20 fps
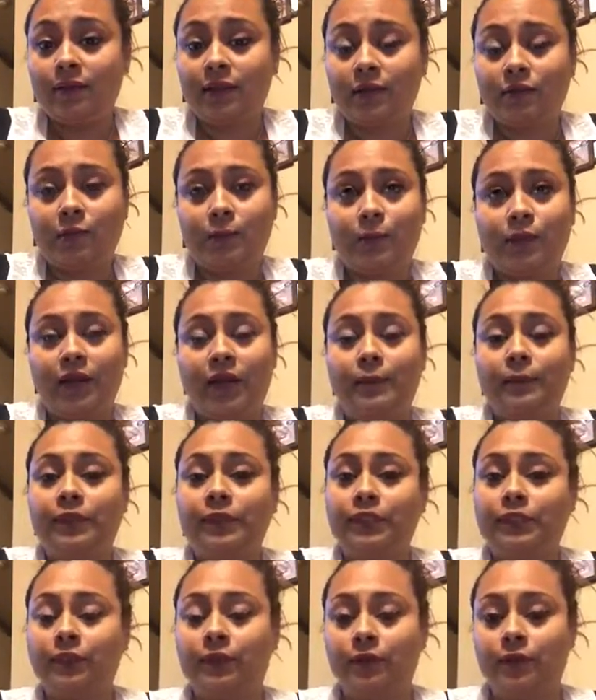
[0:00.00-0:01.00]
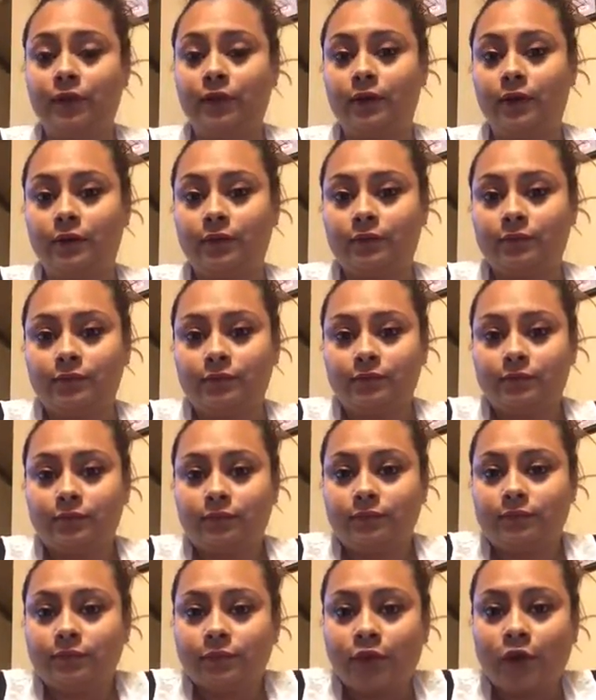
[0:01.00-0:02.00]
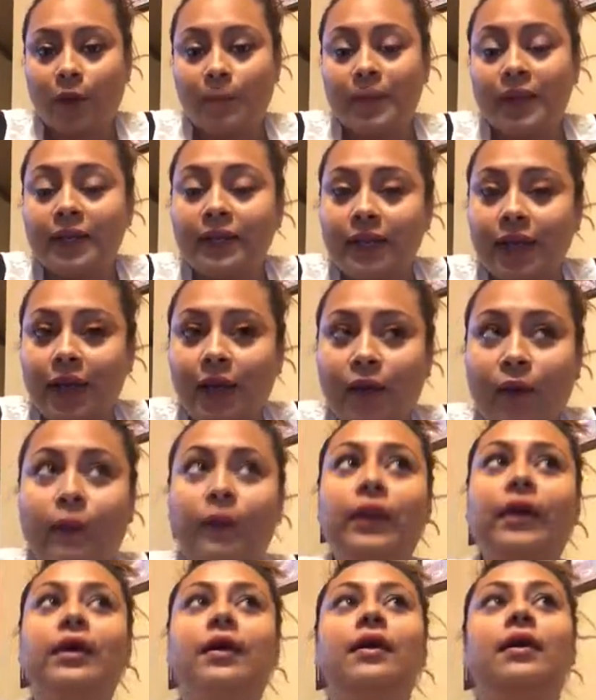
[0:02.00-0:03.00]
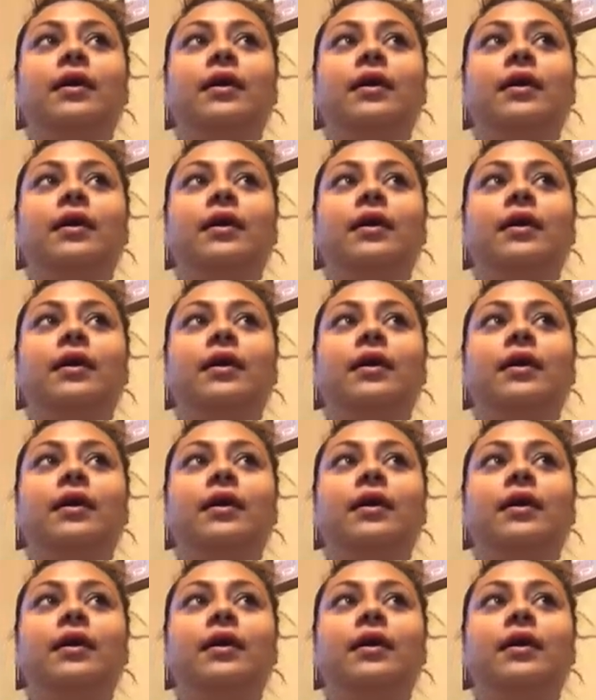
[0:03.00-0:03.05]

They were pretty much coming down.